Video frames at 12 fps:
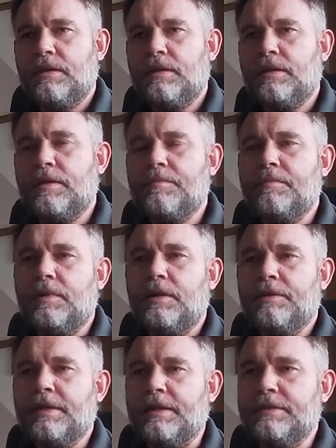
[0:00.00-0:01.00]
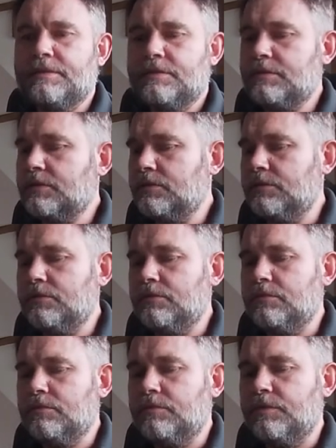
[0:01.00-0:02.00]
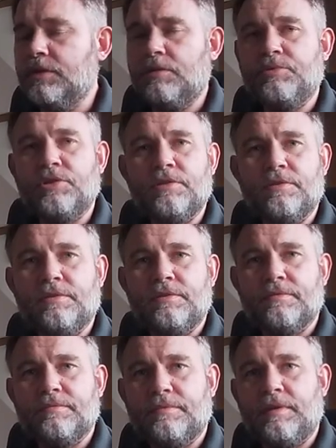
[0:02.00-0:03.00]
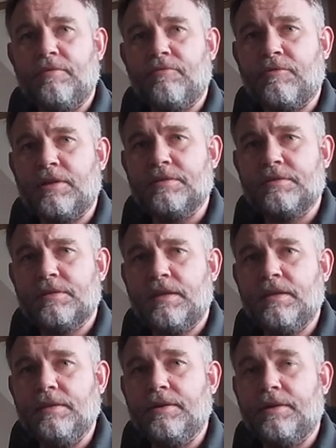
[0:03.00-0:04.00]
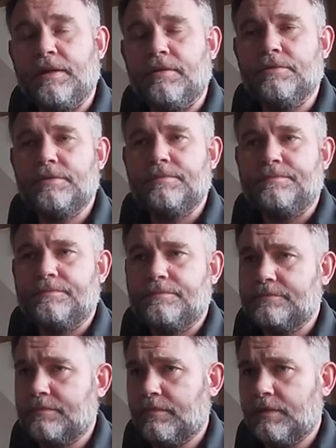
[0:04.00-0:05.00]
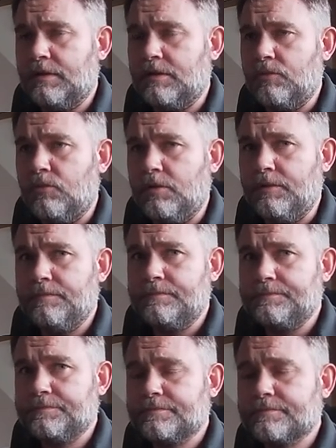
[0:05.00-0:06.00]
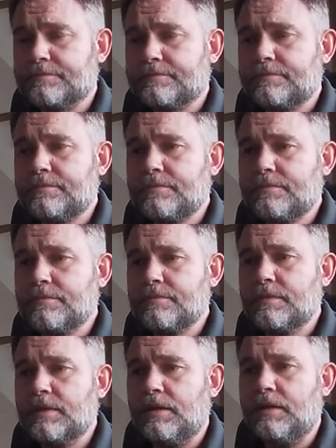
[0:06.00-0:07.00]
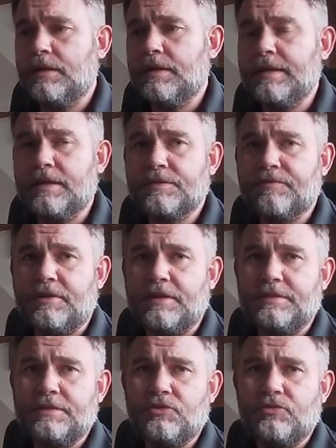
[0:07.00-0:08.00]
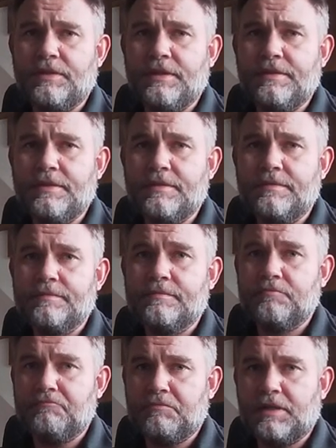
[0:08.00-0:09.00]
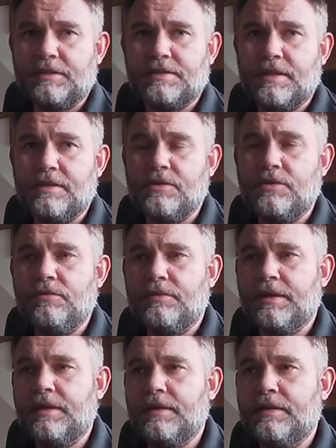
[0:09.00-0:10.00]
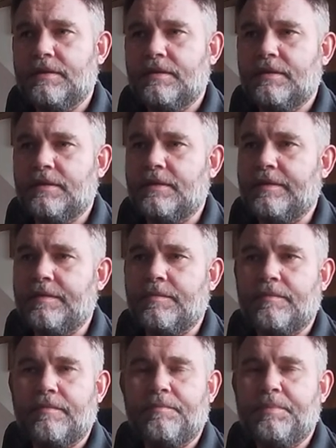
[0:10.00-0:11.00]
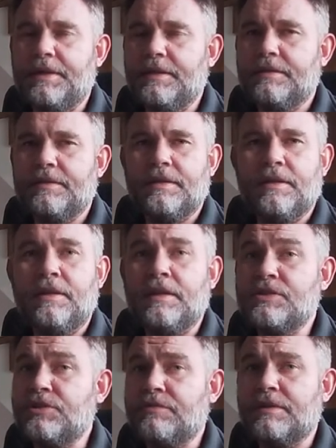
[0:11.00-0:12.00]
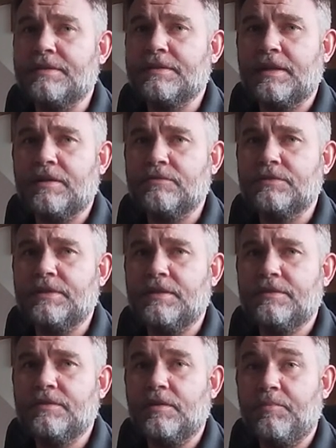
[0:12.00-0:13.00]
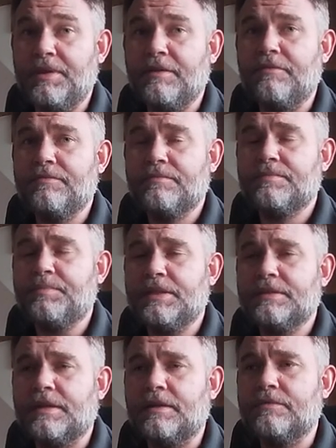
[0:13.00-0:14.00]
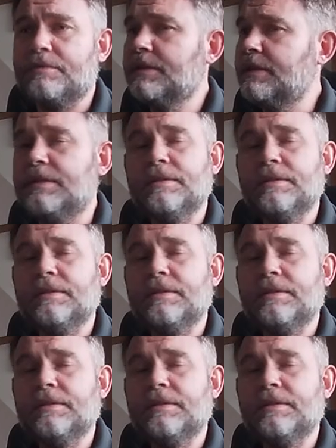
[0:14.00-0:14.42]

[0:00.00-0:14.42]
Um, okay, so the options in France to heat your house are uh, one, uh, gas fired central heating, as in the UK. Um, but unless you're in a town centre, a big, big town,